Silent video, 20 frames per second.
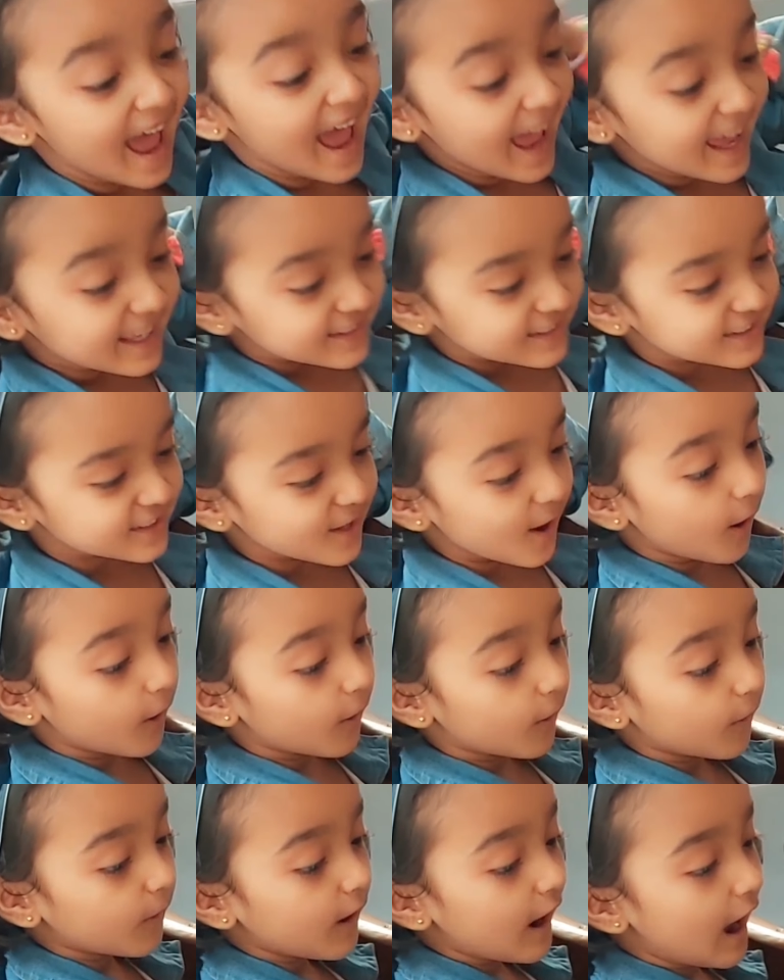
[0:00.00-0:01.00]
So
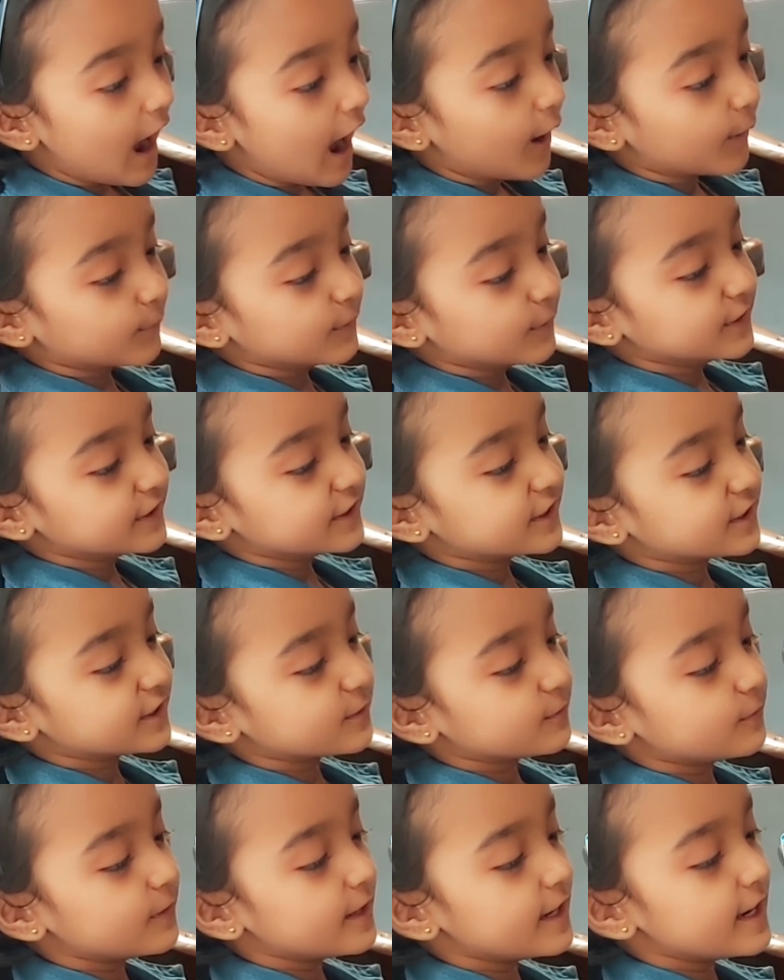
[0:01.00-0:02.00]
I will
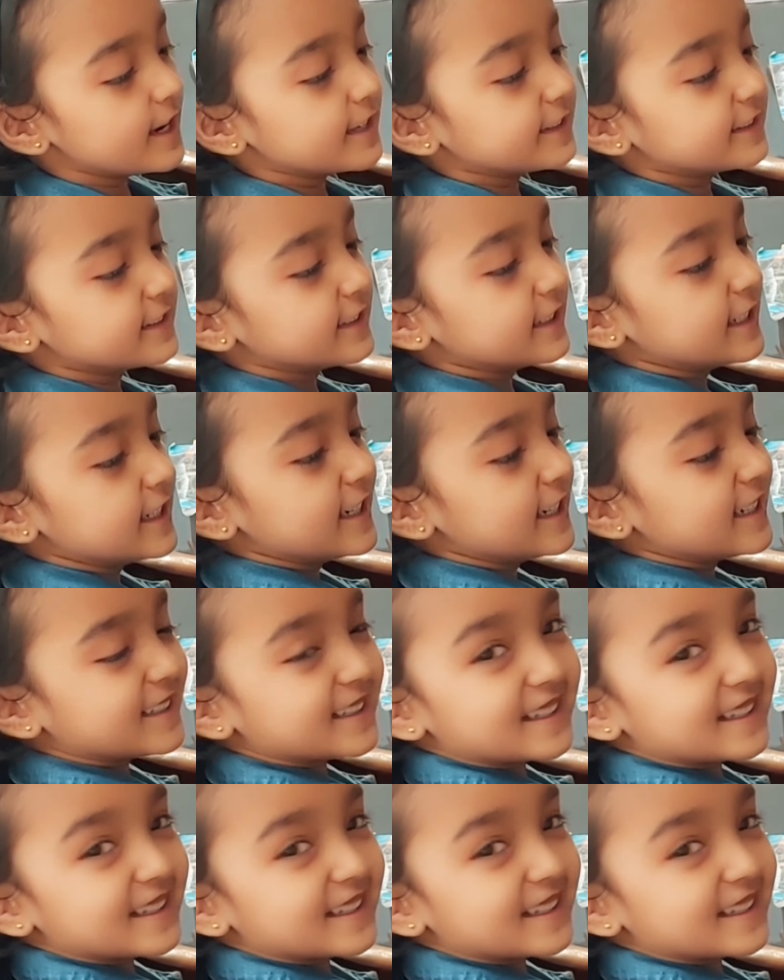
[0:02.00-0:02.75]
squeeze it.